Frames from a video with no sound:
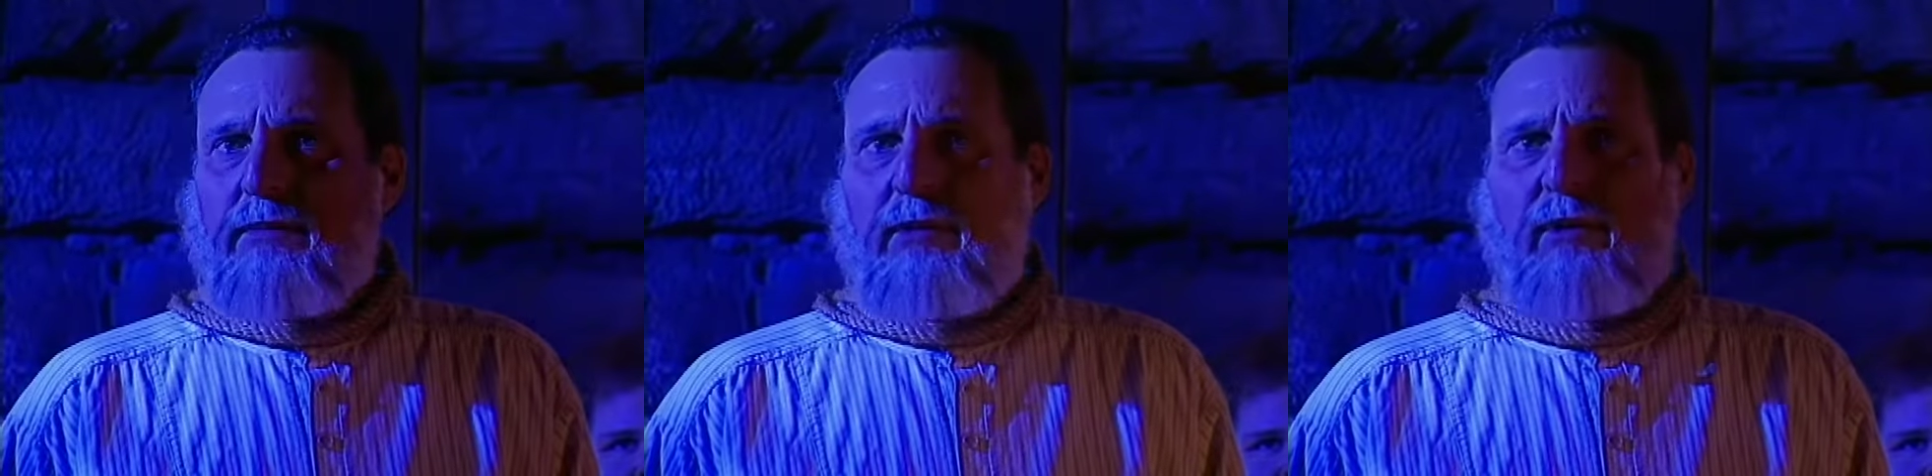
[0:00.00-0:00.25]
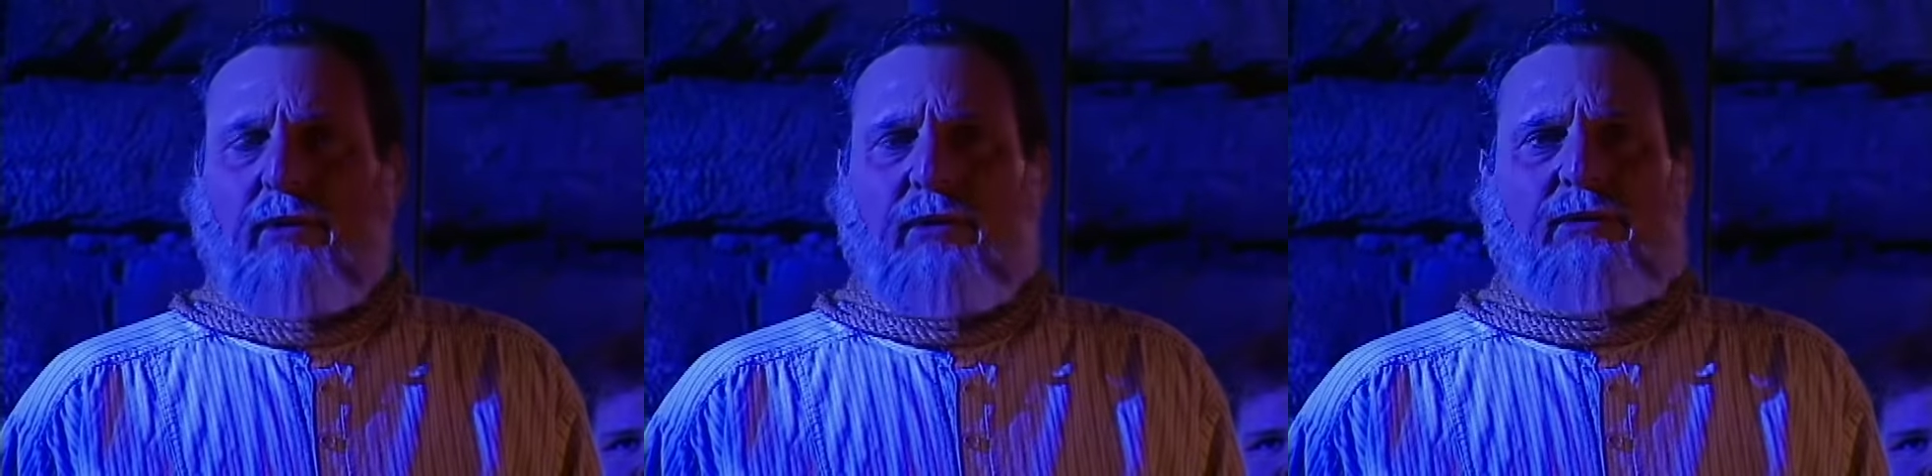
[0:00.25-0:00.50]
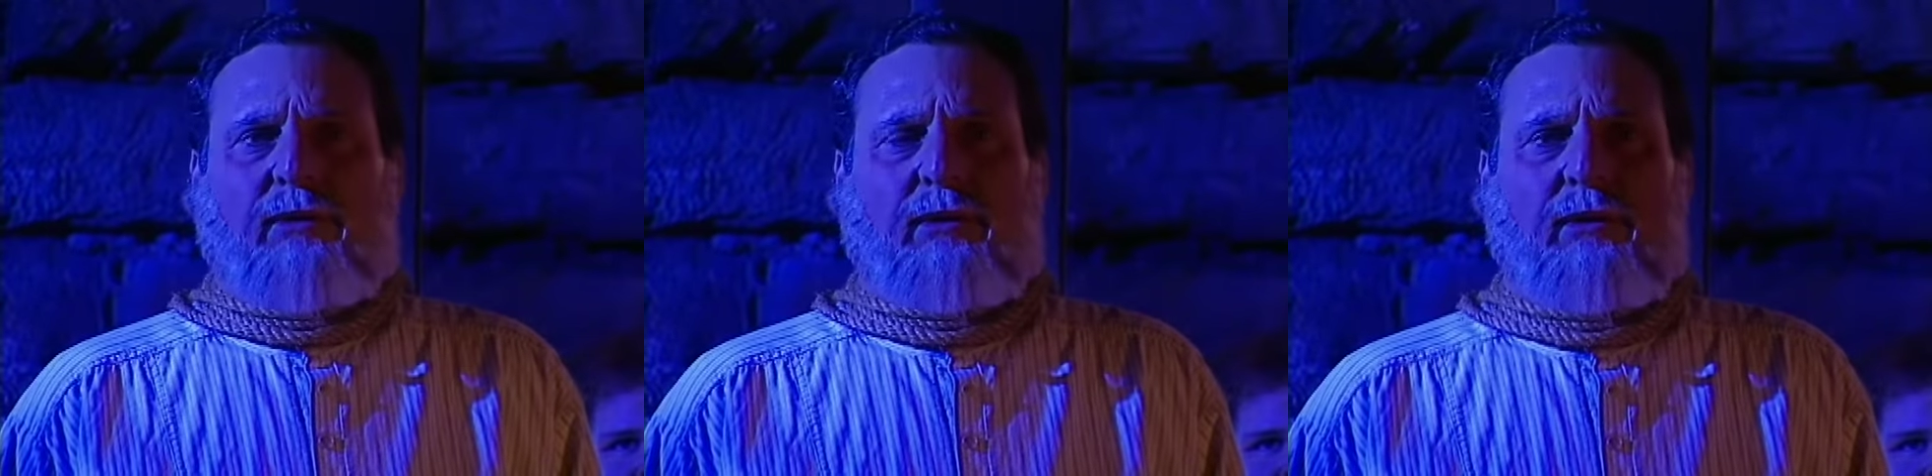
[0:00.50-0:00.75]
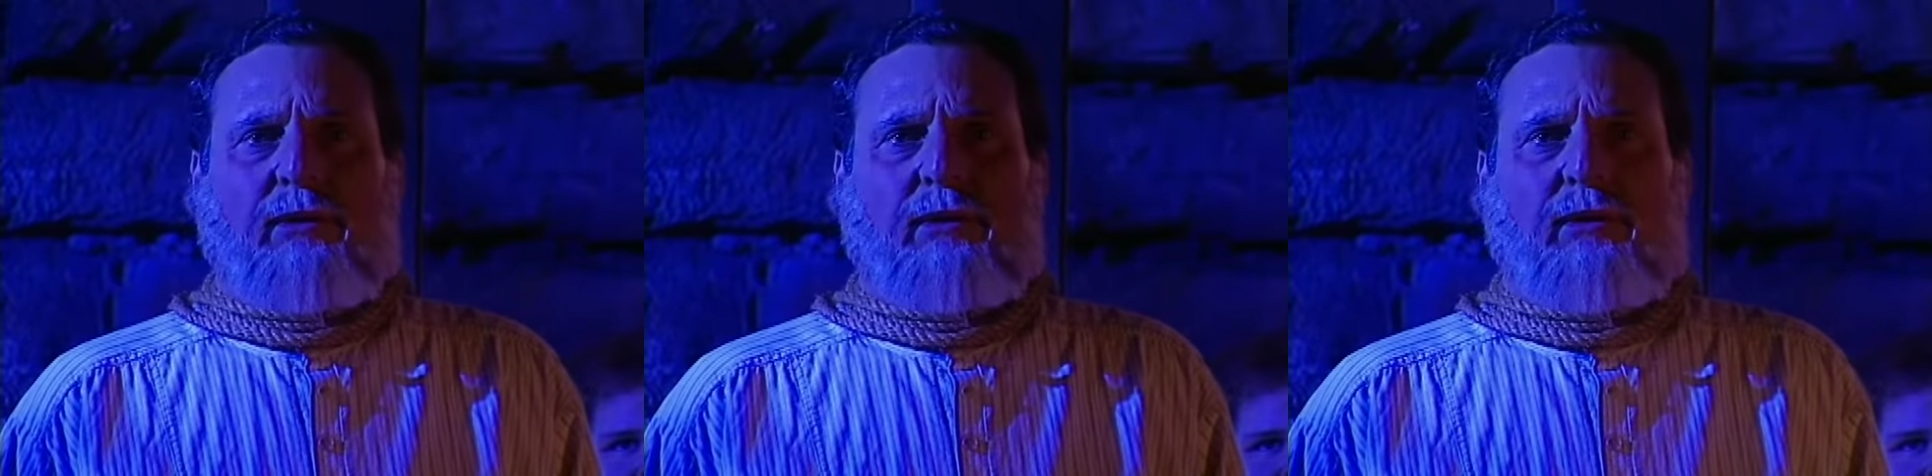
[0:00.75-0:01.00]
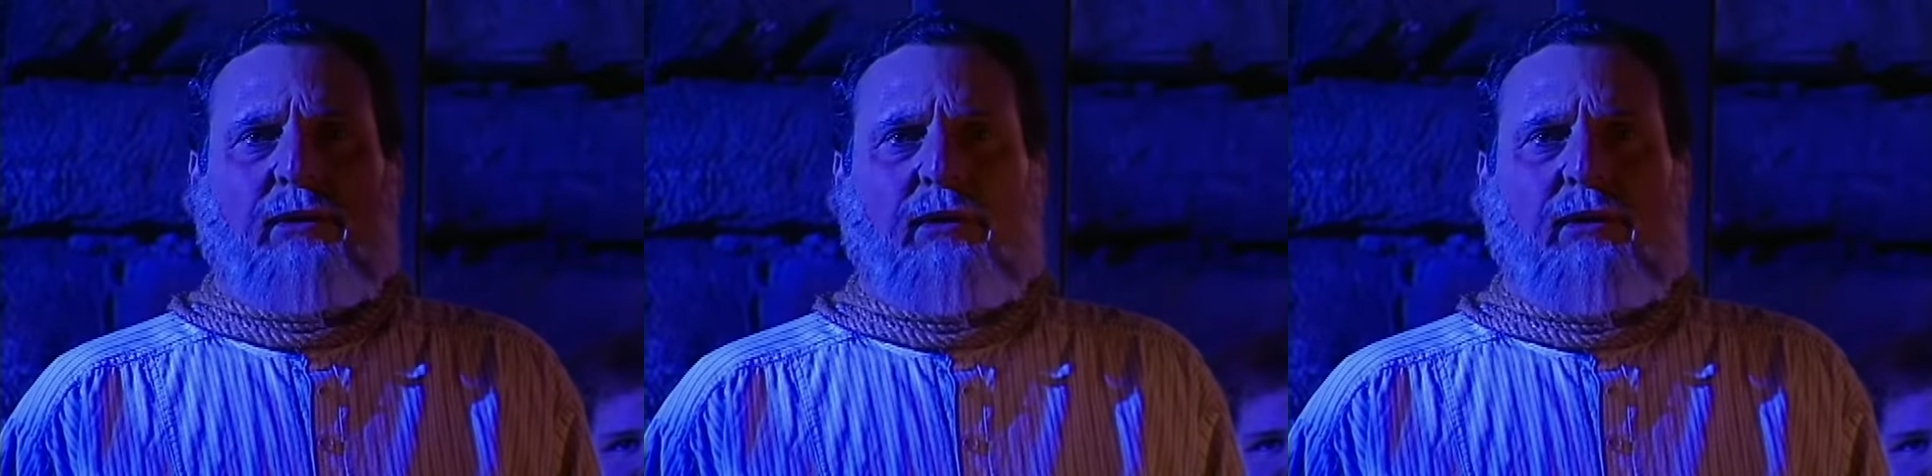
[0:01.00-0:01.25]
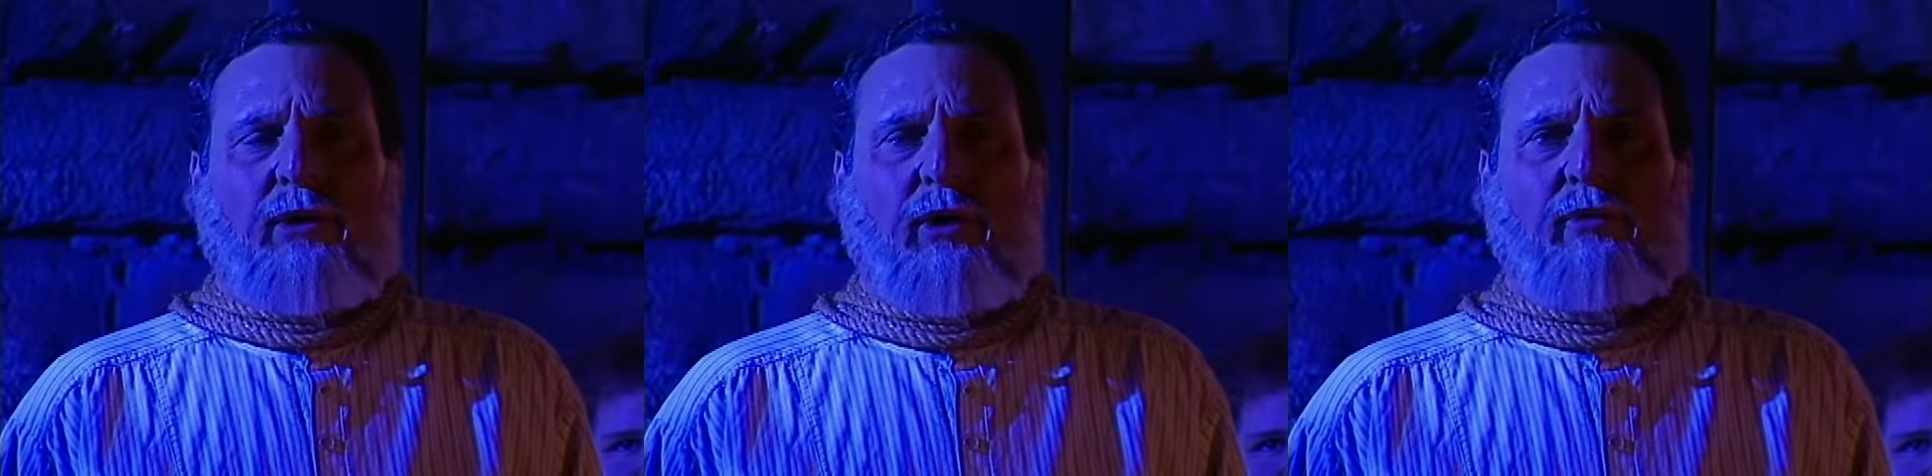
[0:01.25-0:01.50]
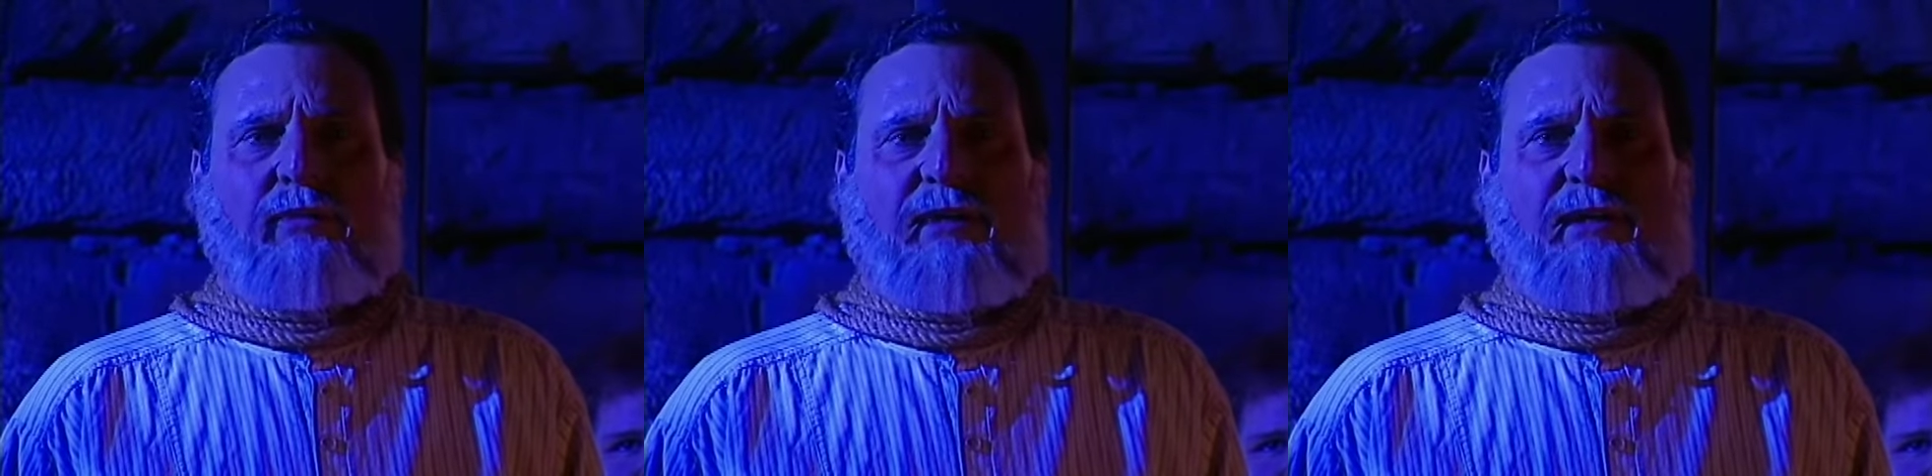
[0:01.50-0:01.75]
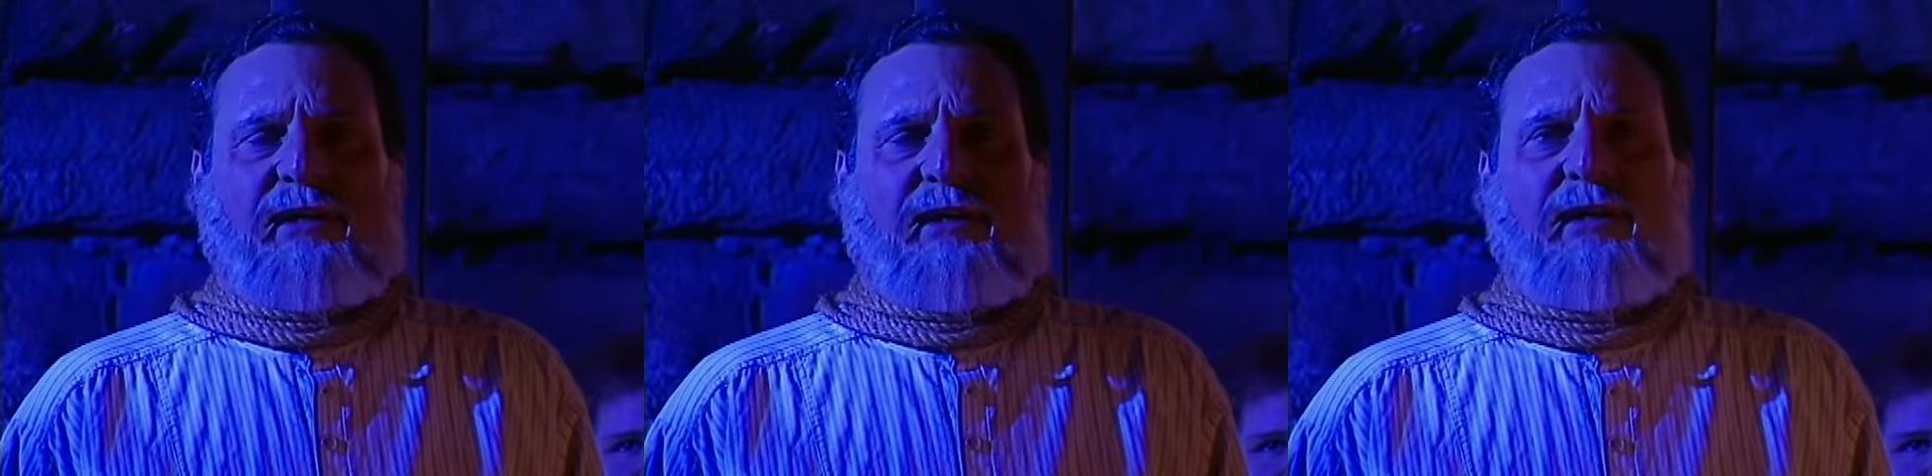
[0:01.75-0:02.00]
Lord, open
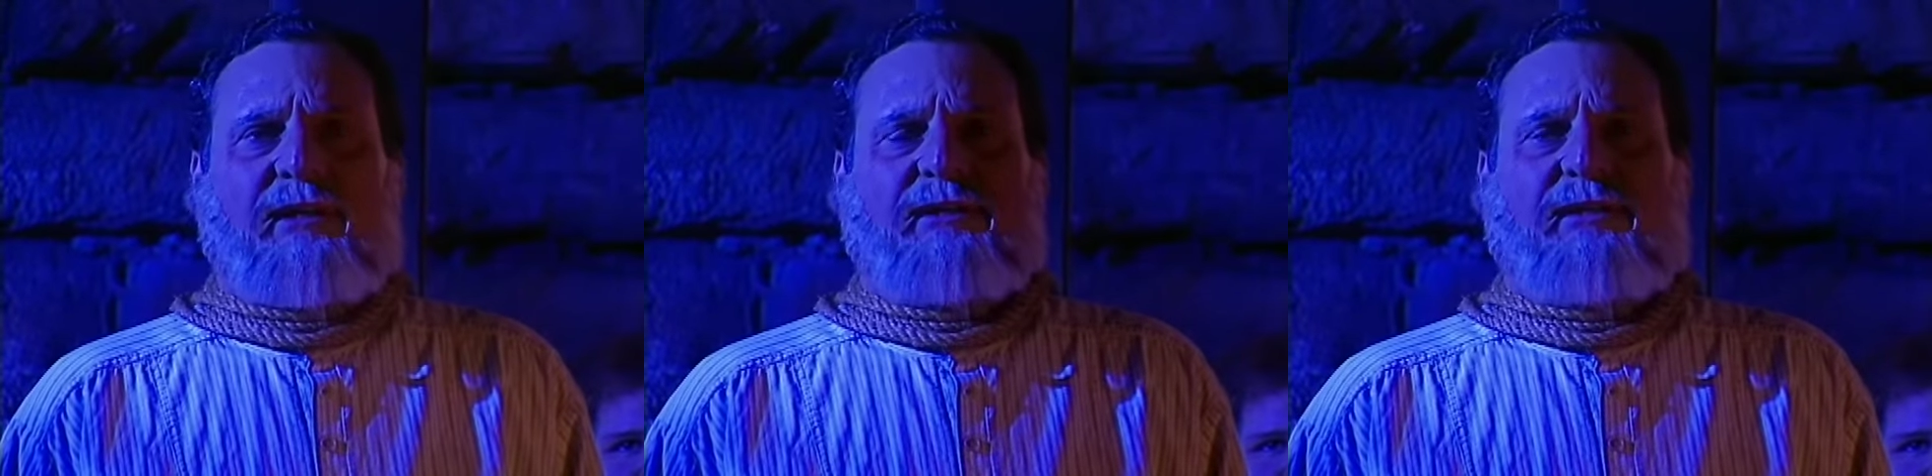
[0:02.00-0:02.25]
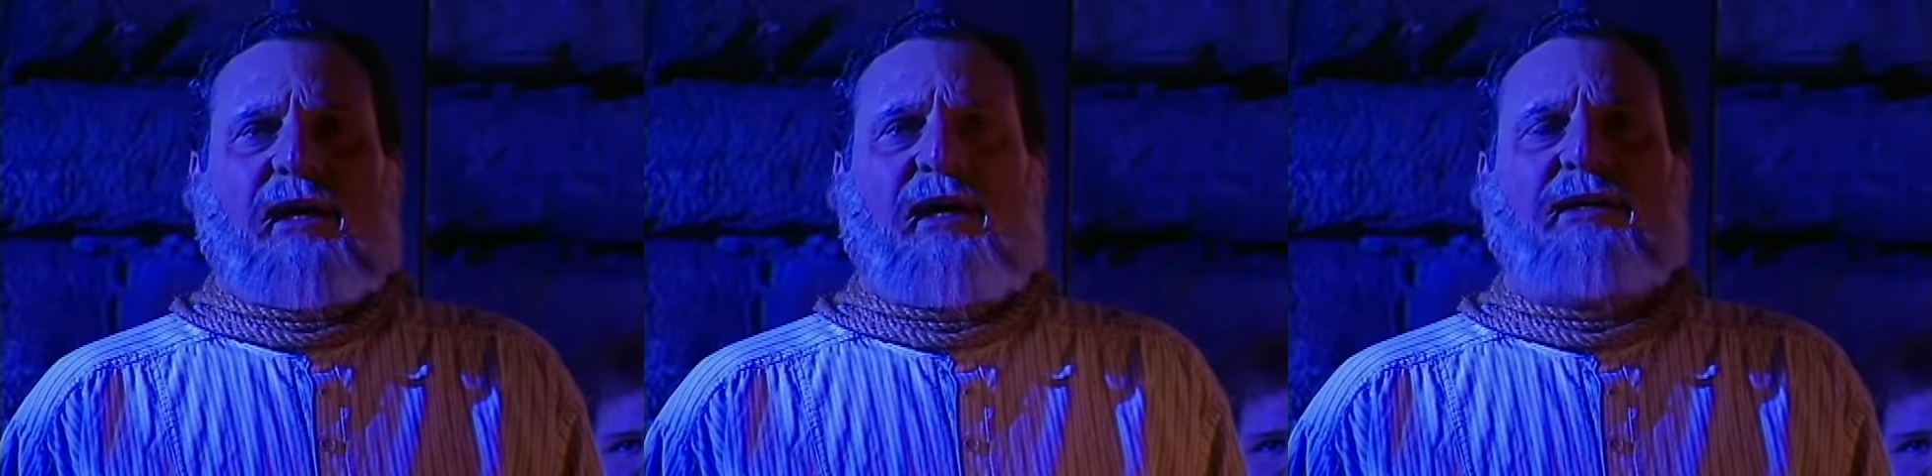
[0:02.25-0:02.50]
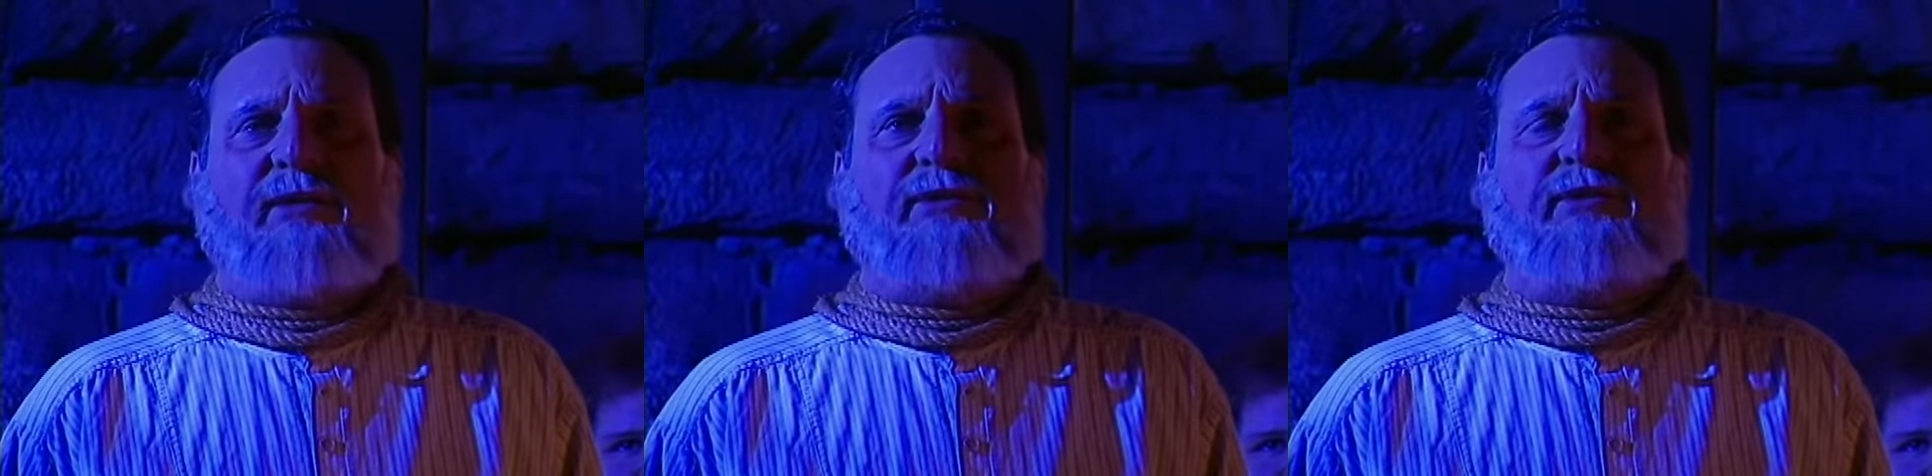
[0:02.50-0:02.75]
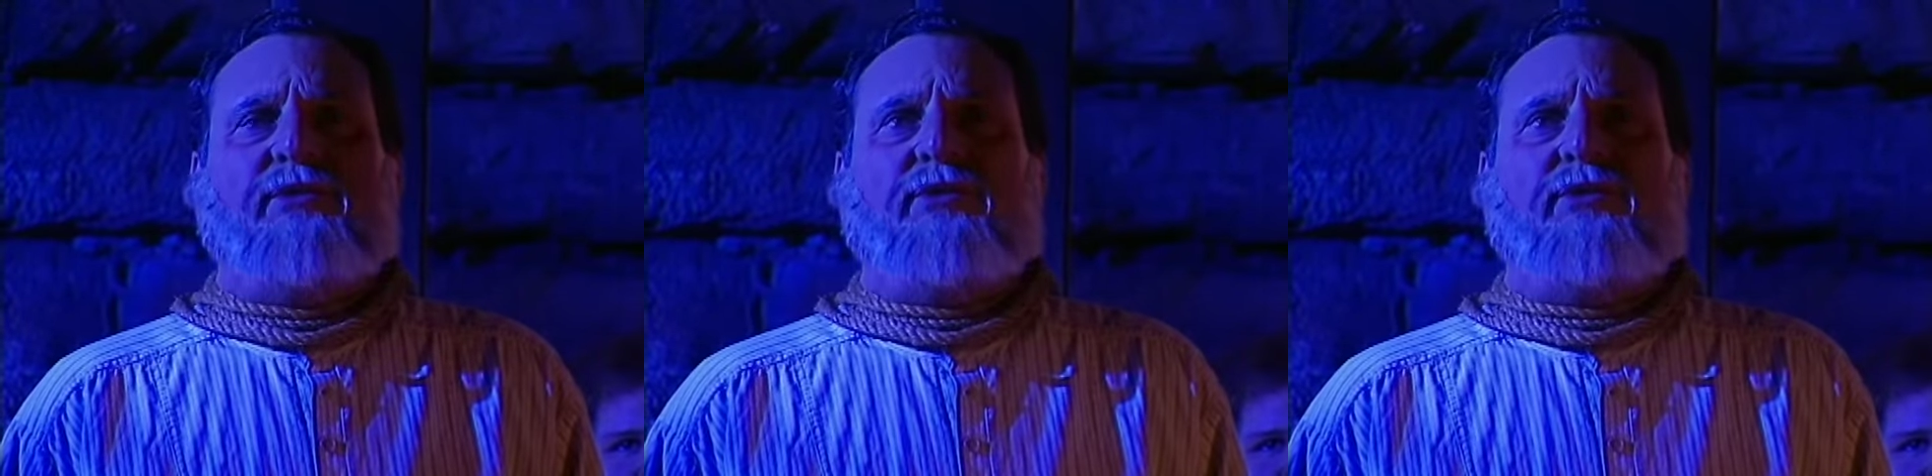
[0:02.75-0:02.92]
the king's eyes to